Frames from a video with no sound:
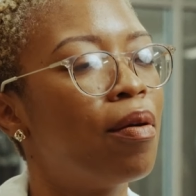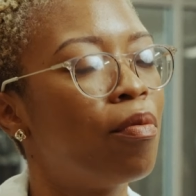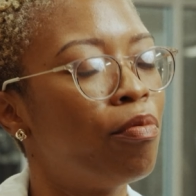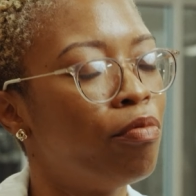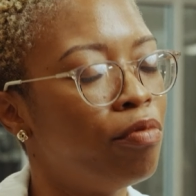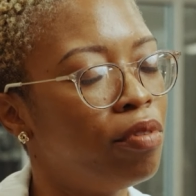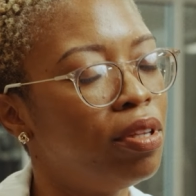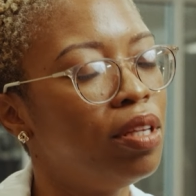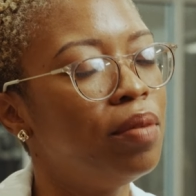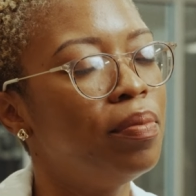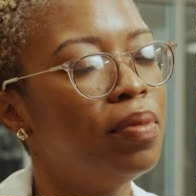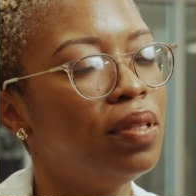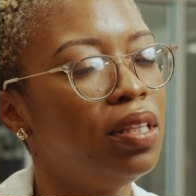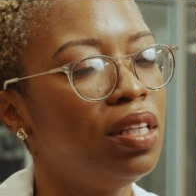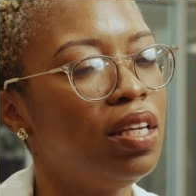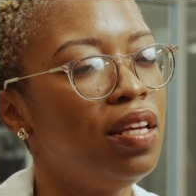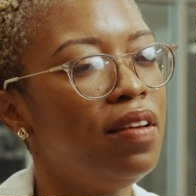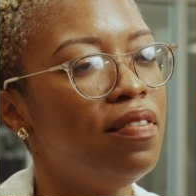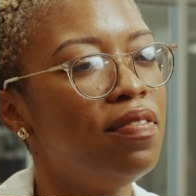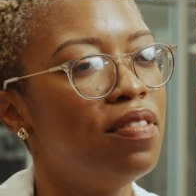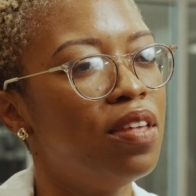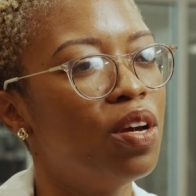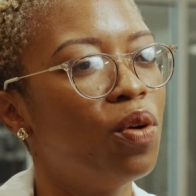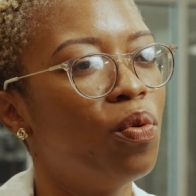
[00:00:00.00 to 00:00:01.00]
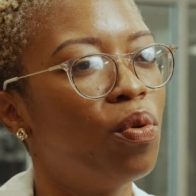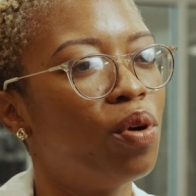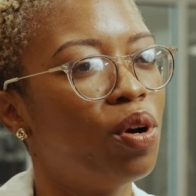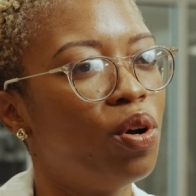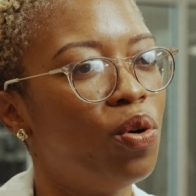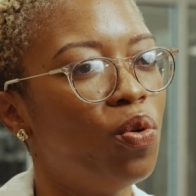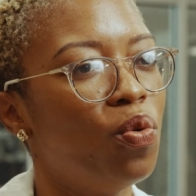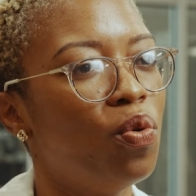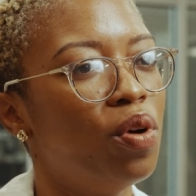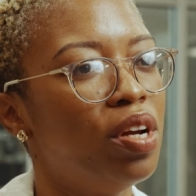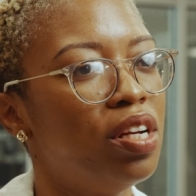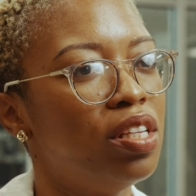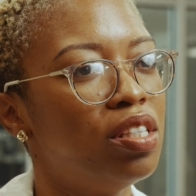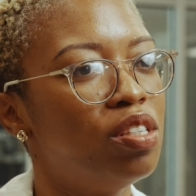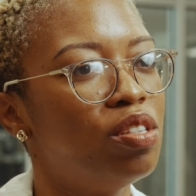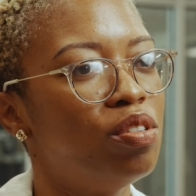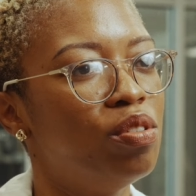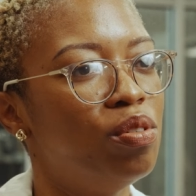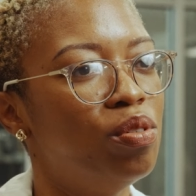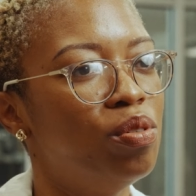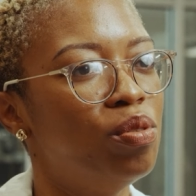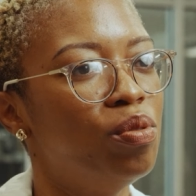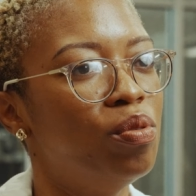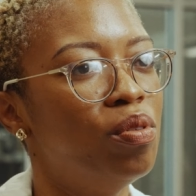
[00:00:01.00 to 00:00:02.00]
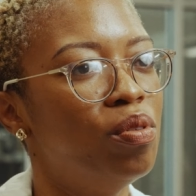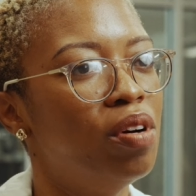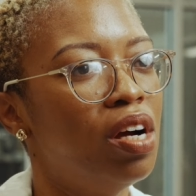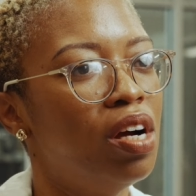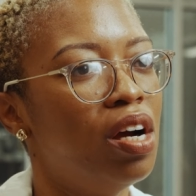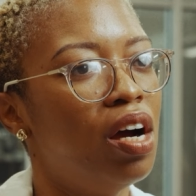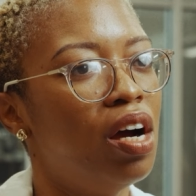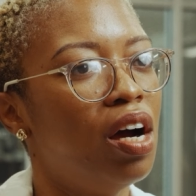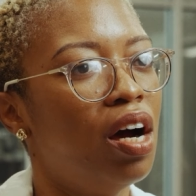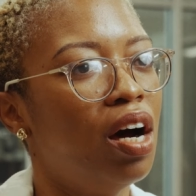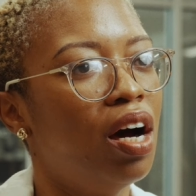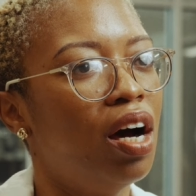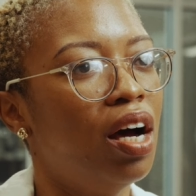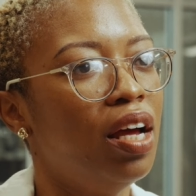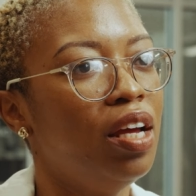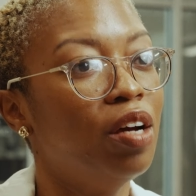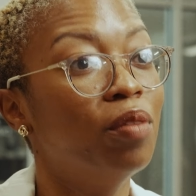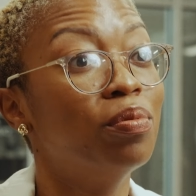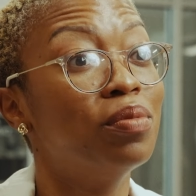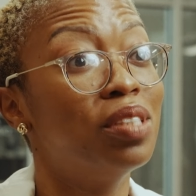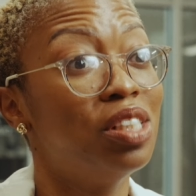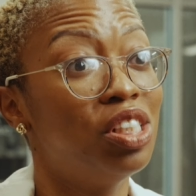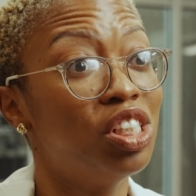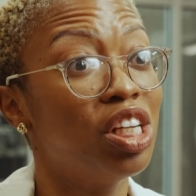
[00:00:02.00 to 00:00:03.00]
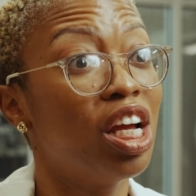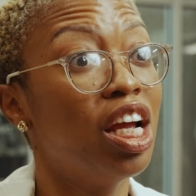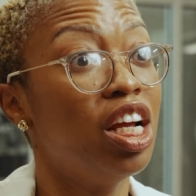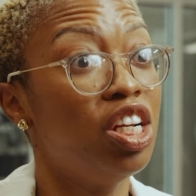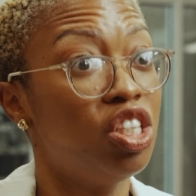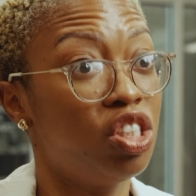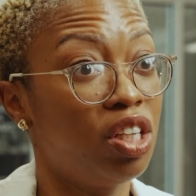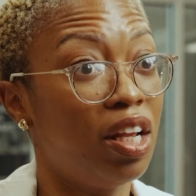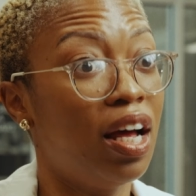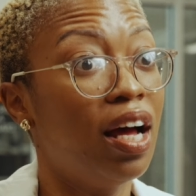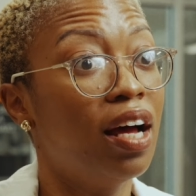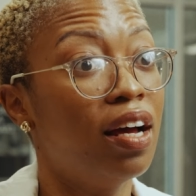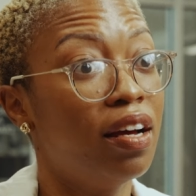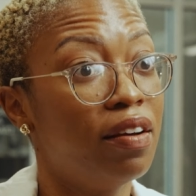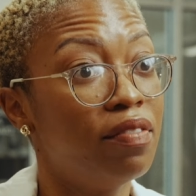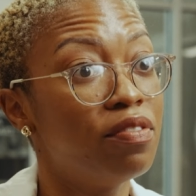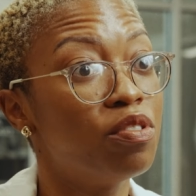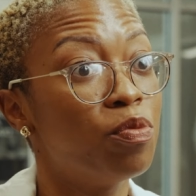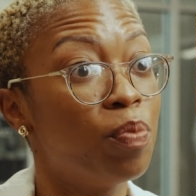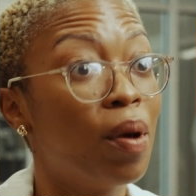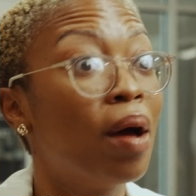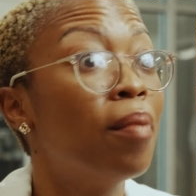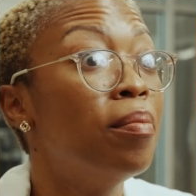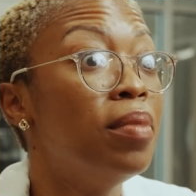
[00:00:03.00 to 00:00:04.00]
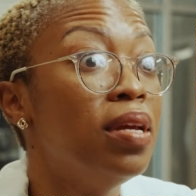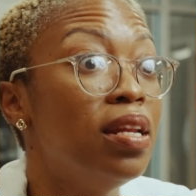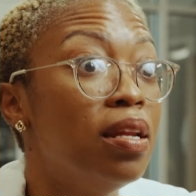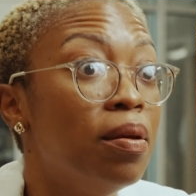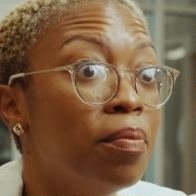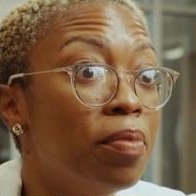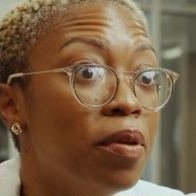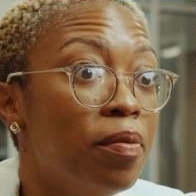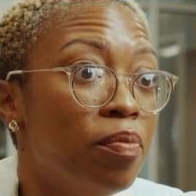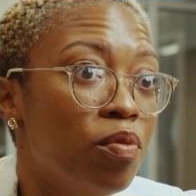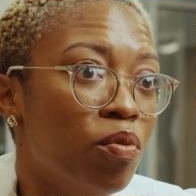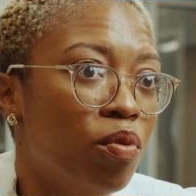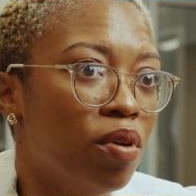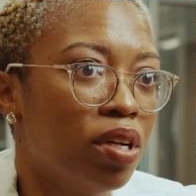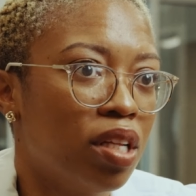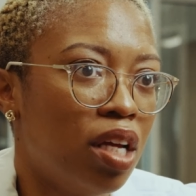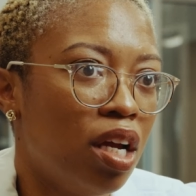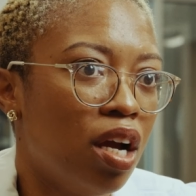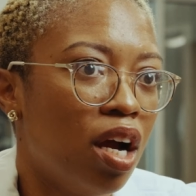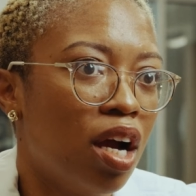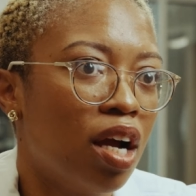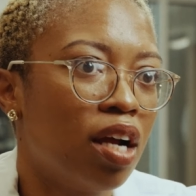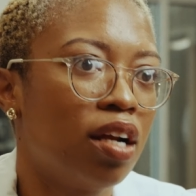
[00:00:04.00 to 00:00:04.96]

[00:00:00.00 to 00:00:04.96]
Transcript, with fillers: really believe that we're going to uh, help to change lives by meeting people where they are.